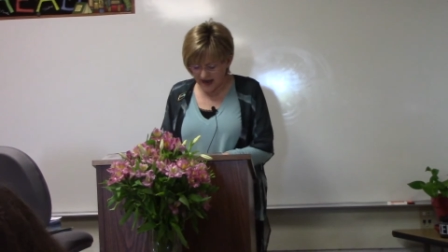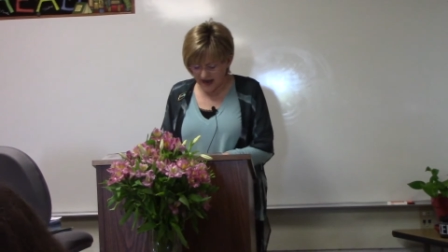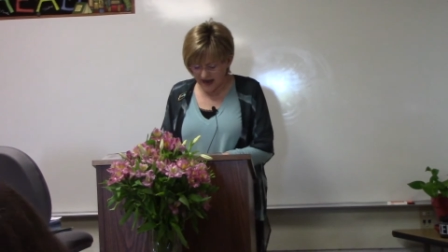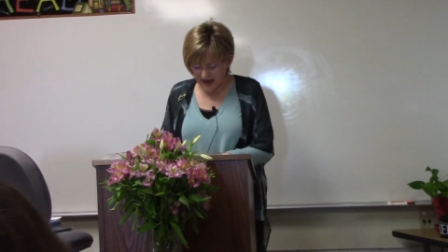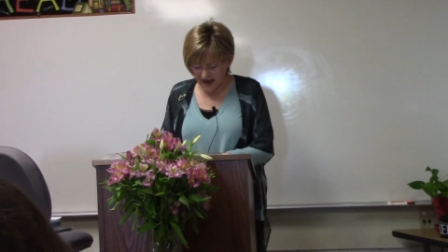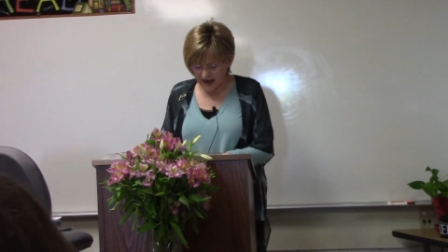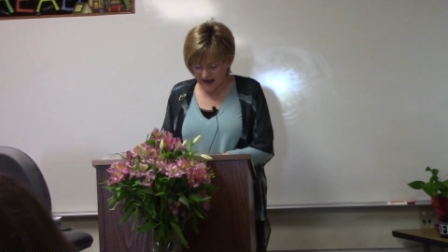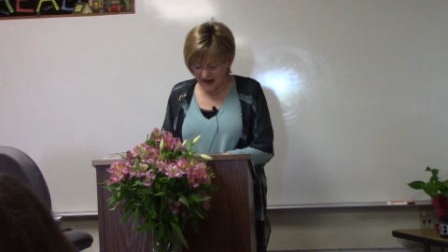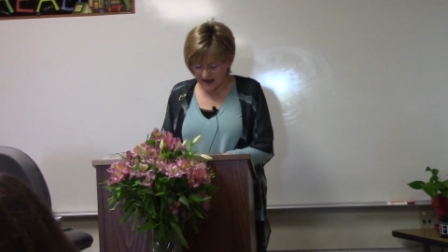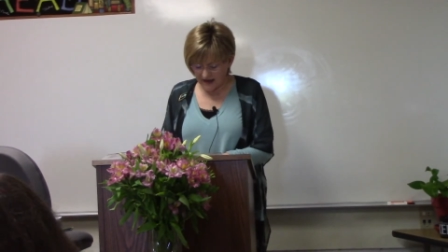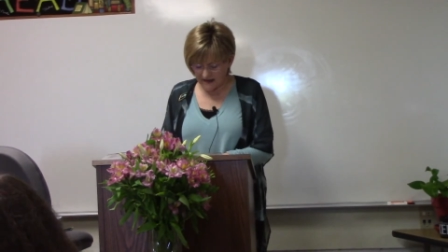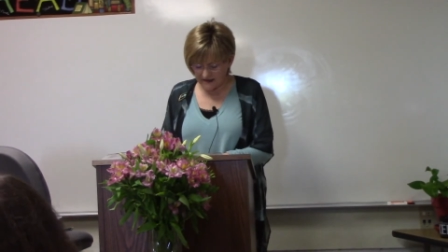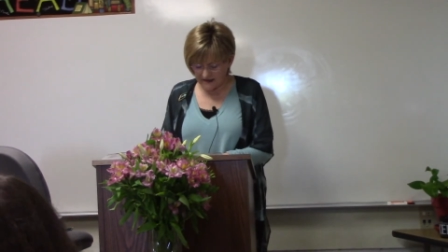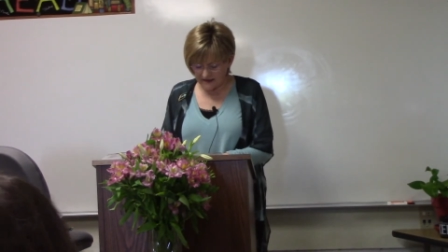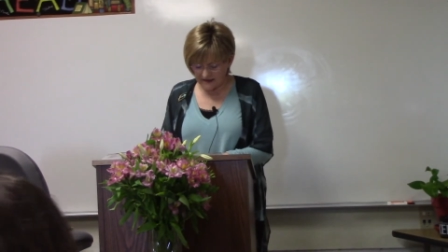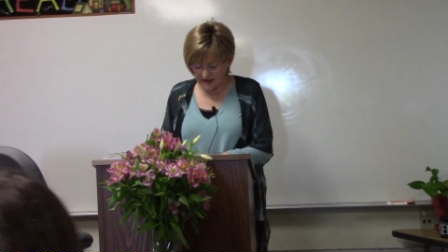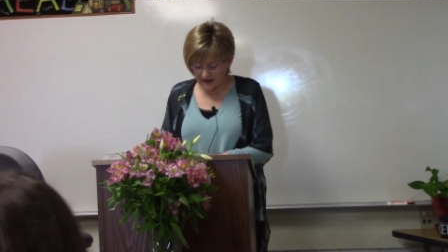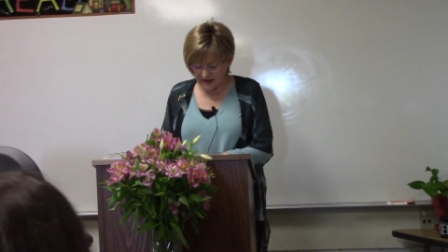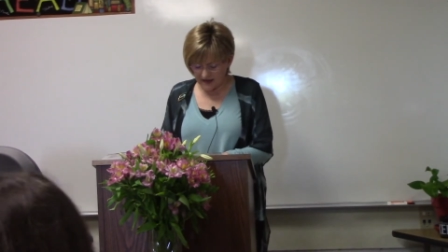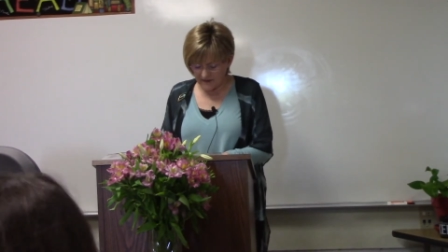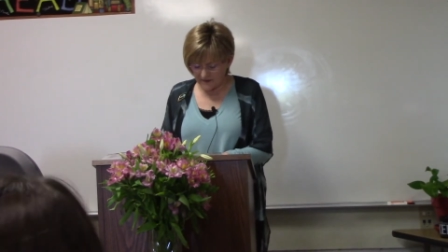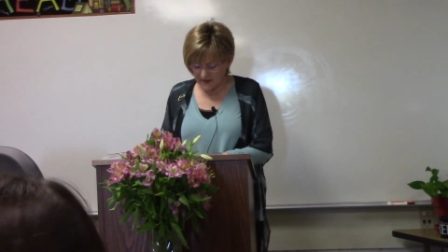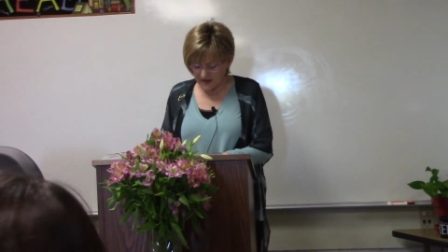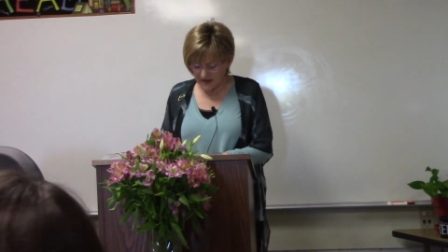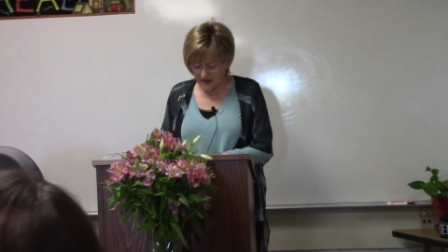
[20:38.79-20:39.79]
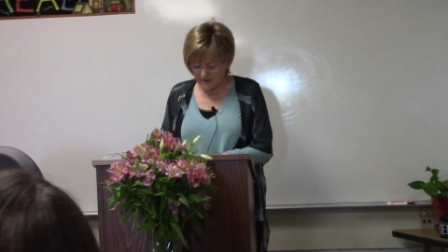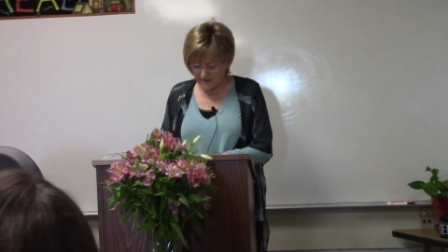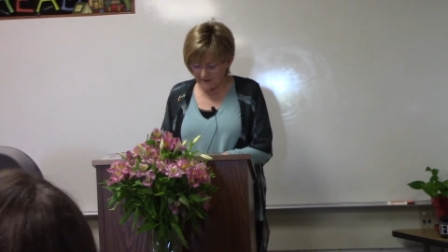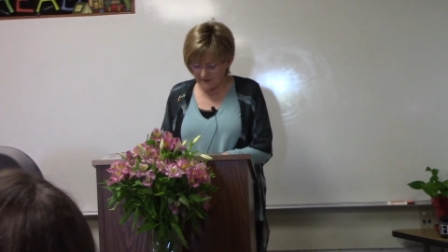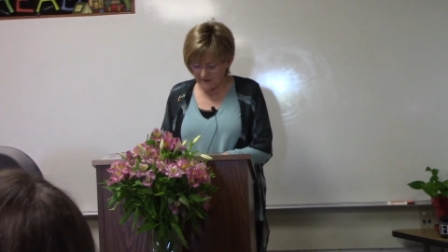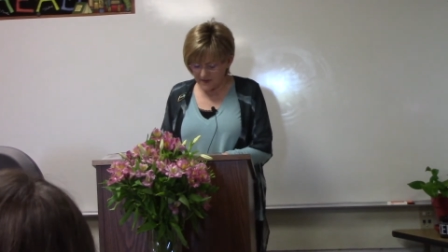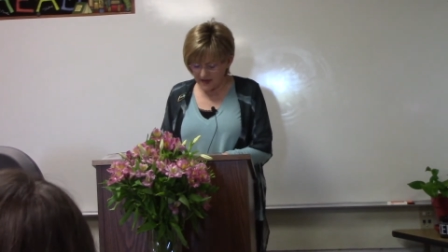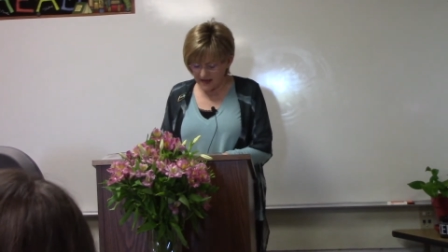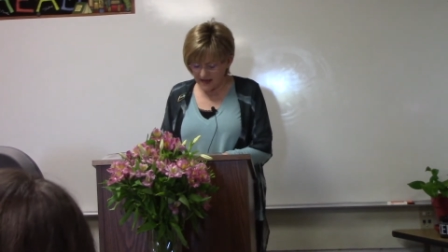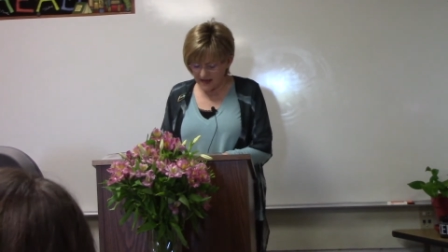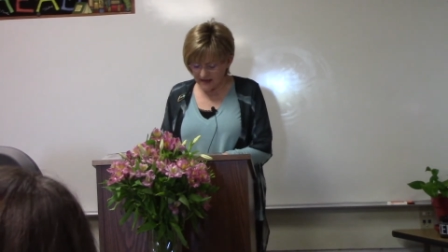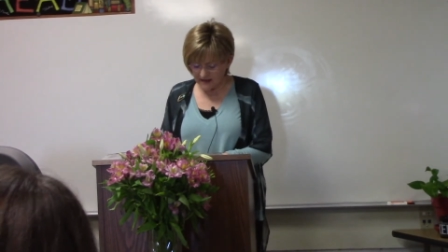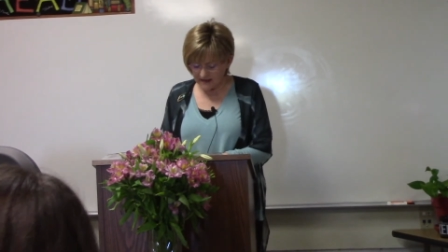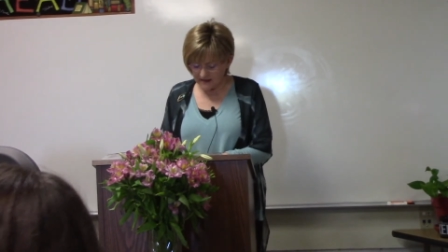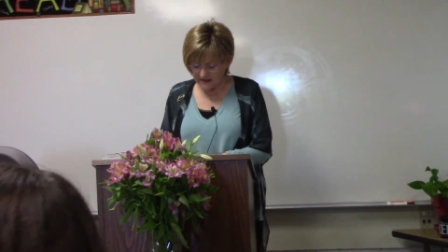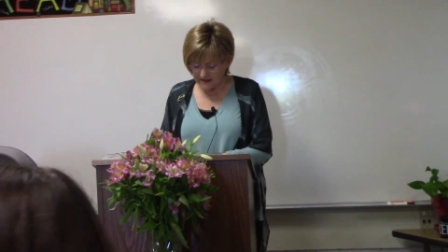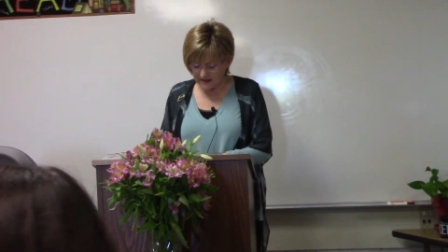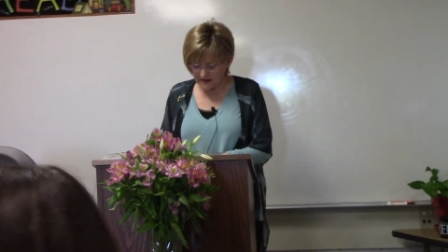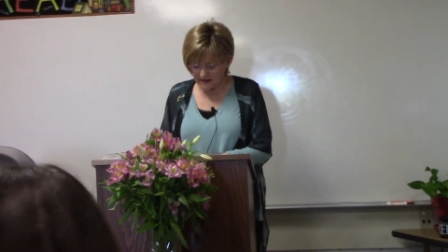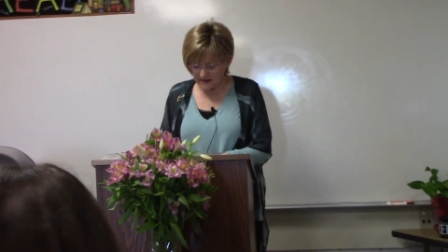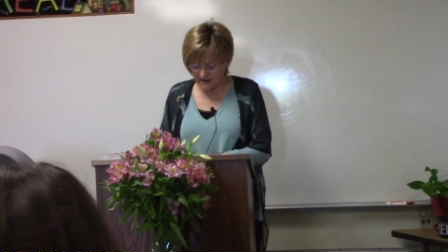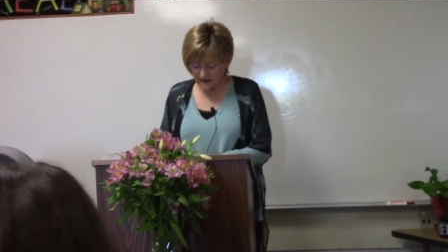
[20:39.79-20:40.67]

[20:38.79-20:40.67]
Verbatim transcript: and um, it meant